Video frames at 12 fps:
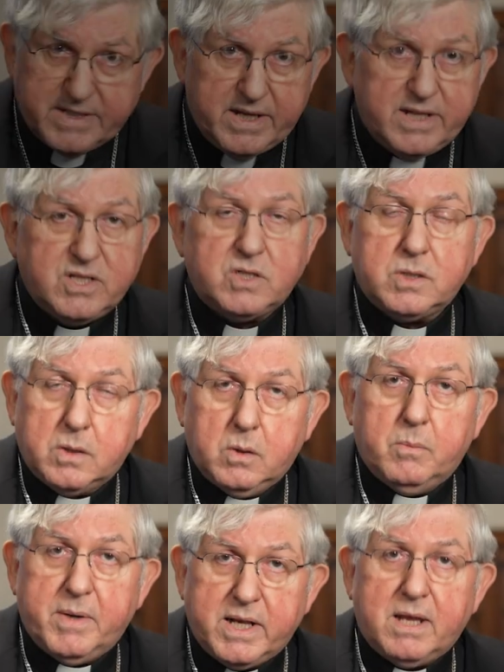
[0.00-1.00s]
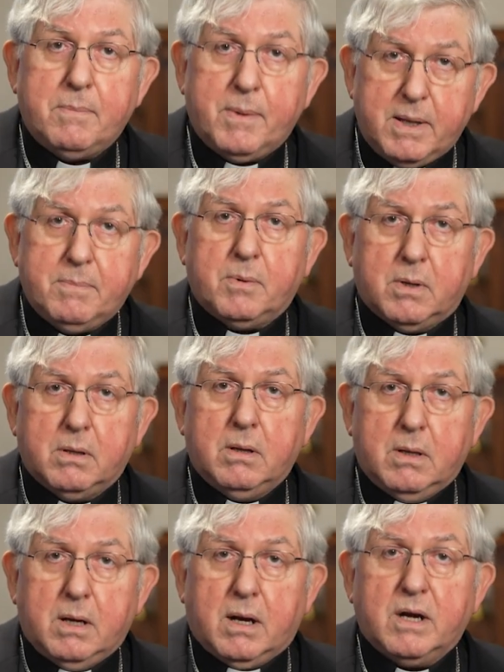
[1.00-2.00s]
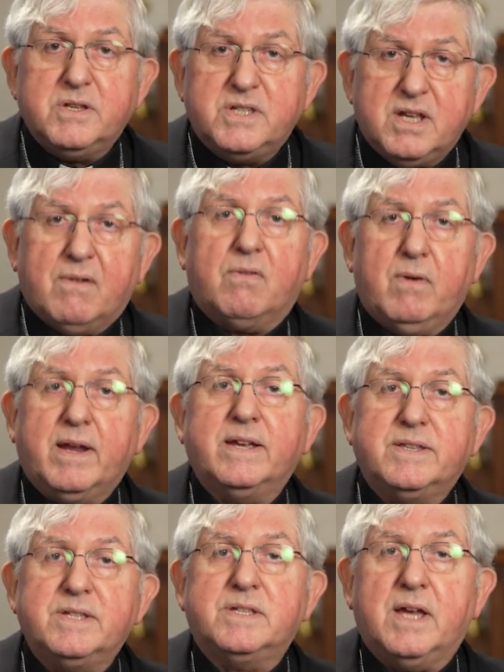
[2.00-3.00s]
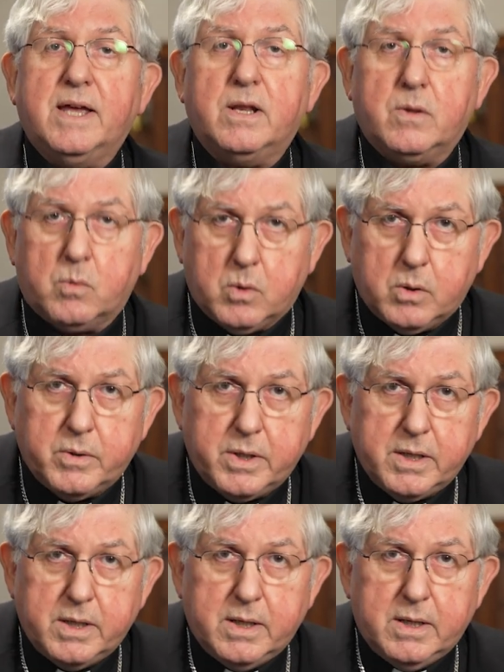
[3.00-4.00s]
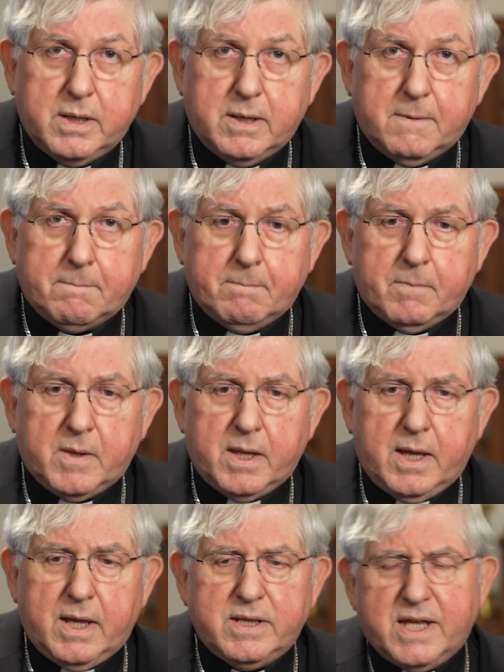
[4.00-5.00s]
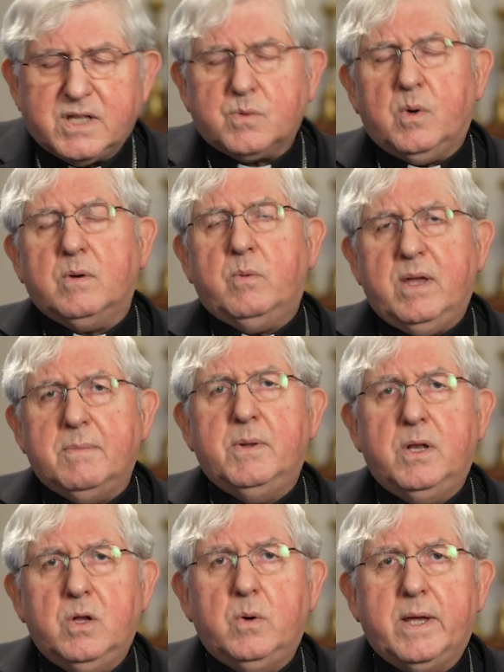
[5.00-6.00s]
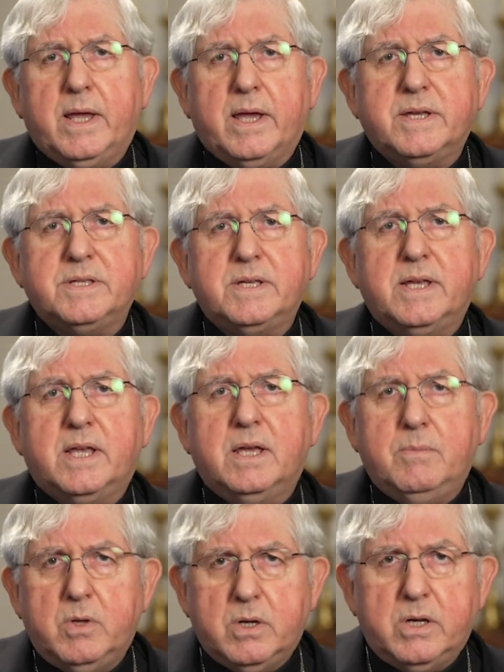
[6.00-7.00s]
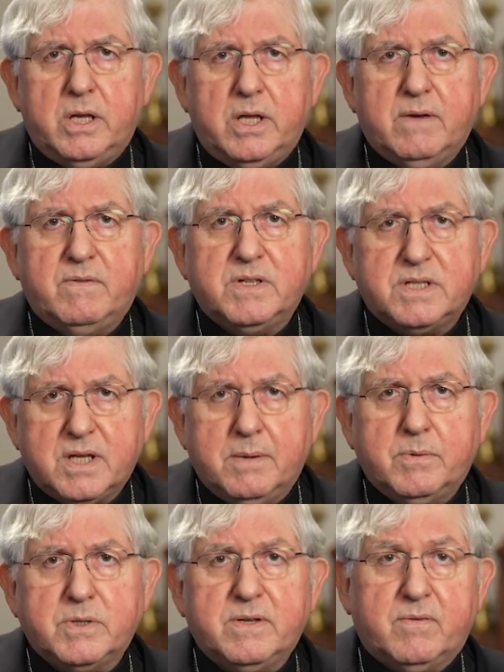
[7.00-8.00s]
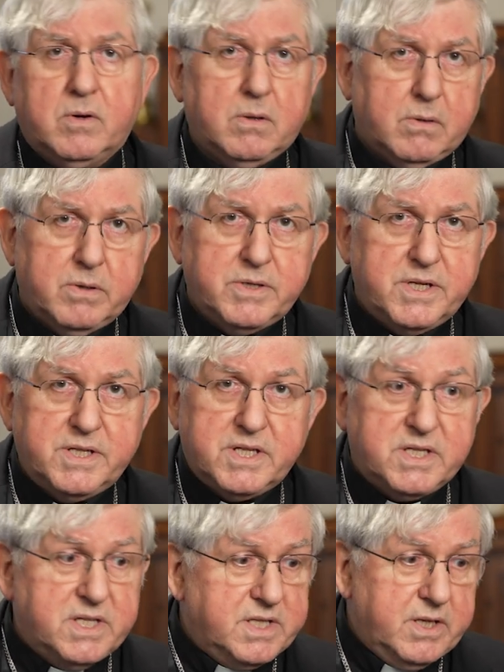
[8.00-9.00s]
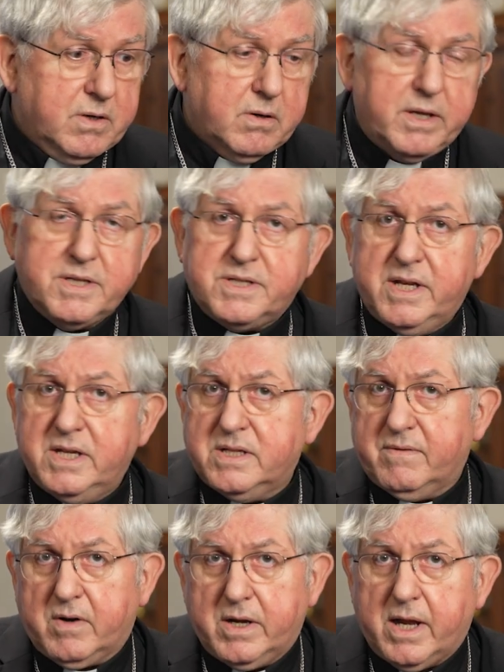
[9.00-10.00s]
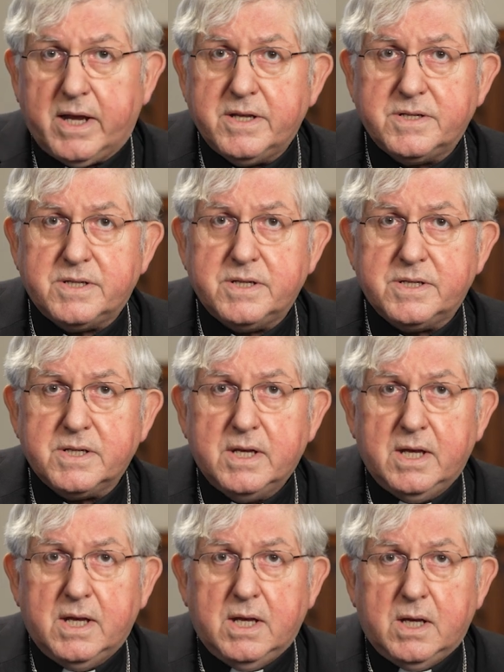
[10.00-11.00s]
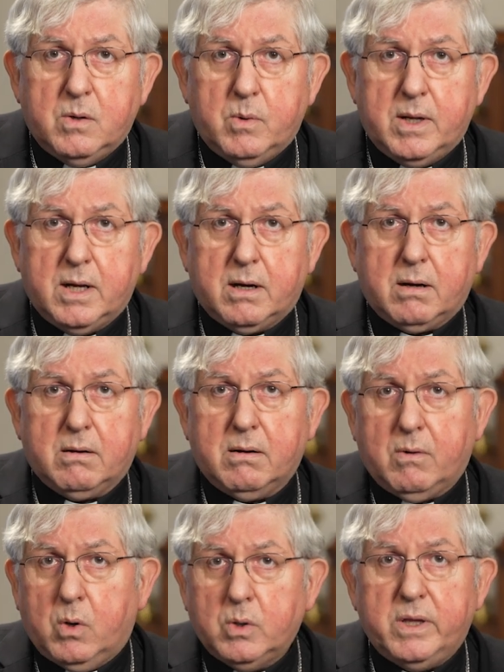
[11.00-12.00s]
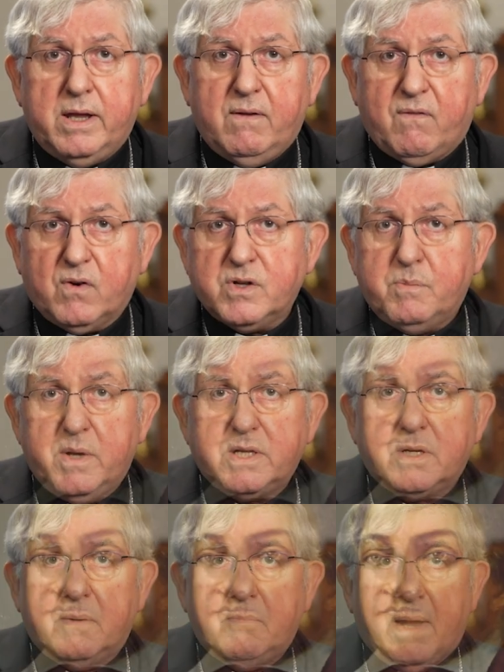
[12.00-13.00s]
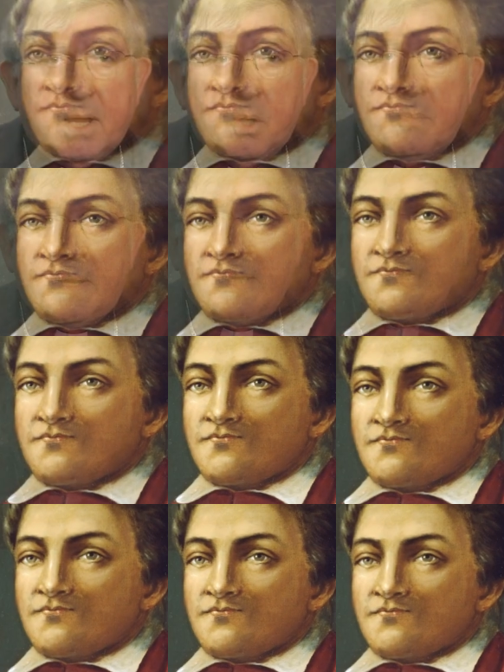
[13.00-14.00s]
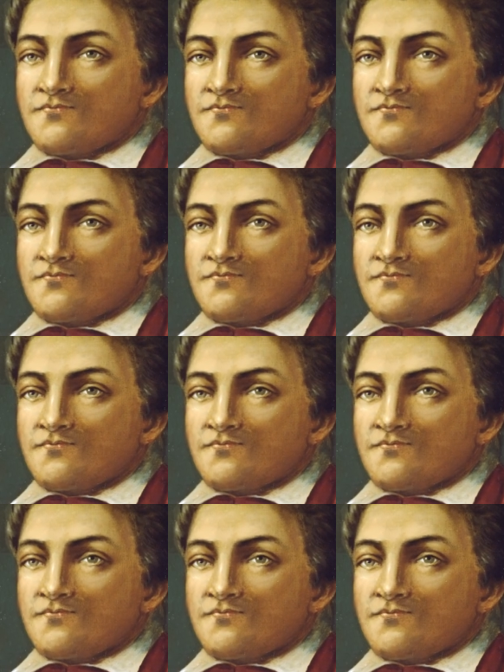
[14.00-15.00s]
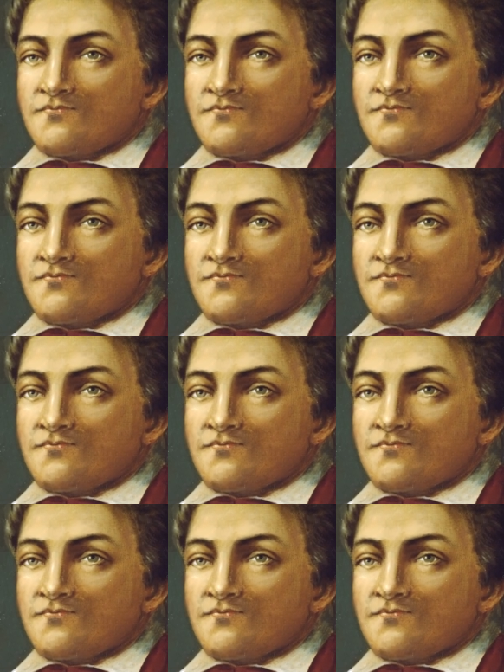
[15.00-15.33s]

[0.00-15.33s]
days, so many people are suffering at the side of the road. And that's what we have been doing as a community of disciples of our Lord Jesus since the earliest days of our diocese. When our holy first bishop, Michael Power, gave his life literally at the age of